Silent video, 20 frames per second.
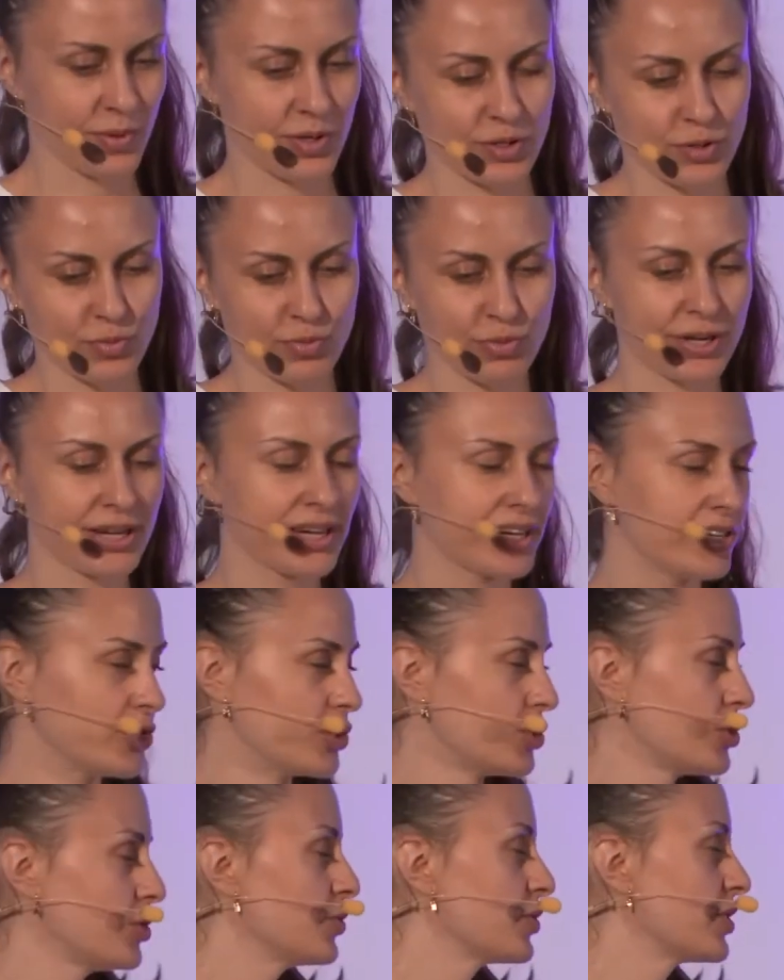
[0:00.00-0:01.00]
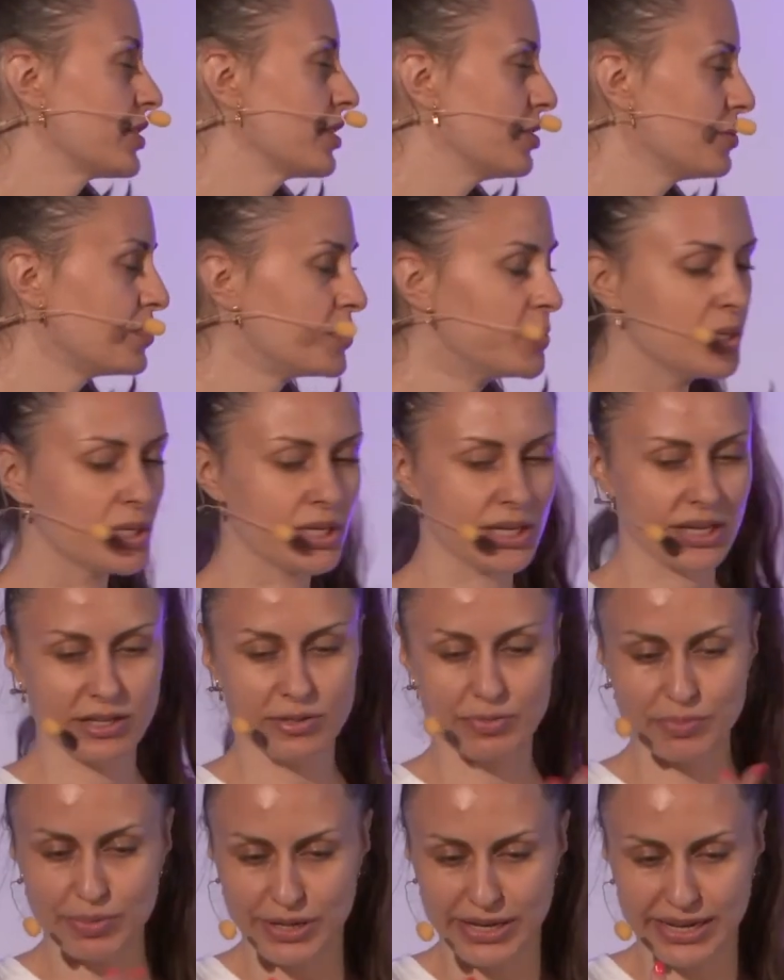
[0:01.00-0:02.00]
Spring and just use the kubectl
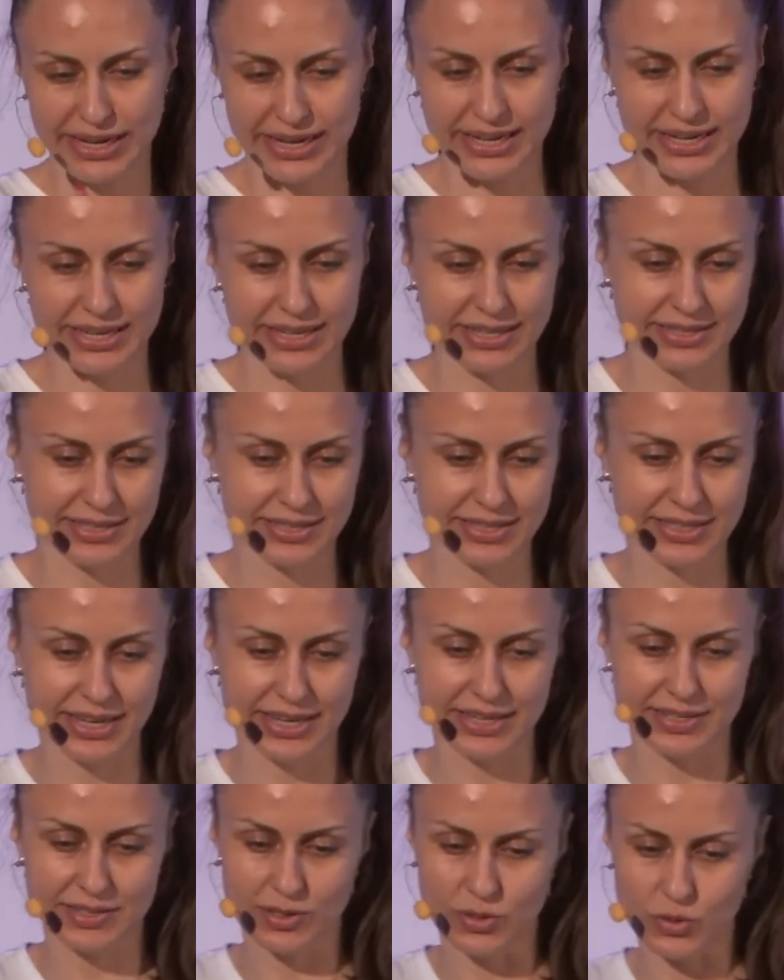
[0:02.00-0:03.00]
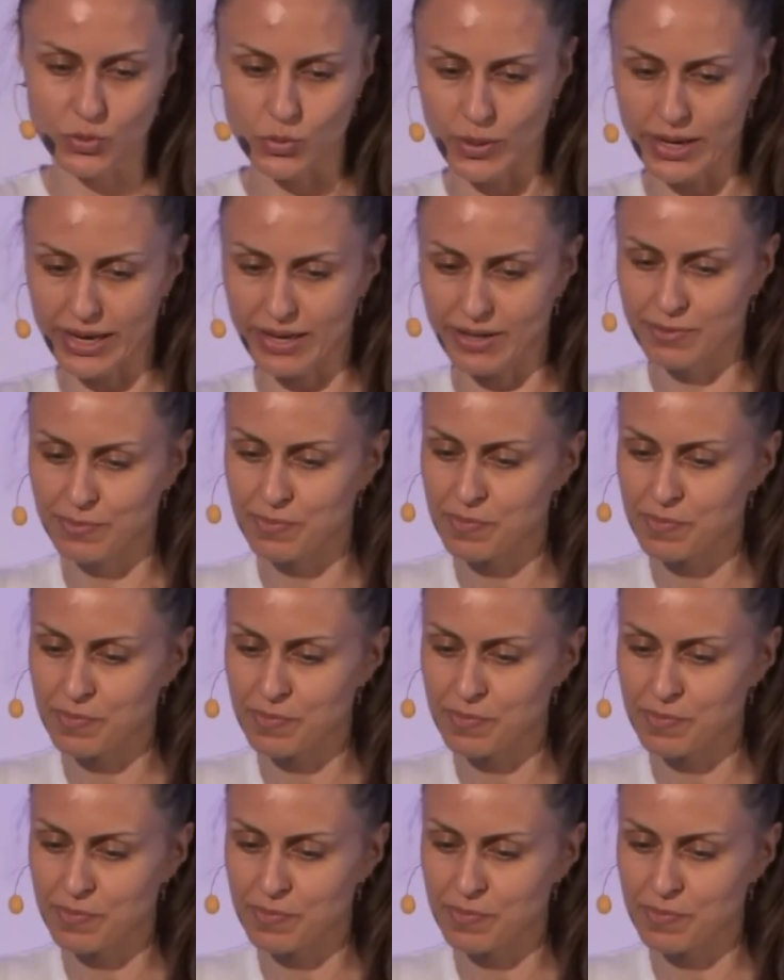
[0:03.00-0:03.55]
apply in this case as well.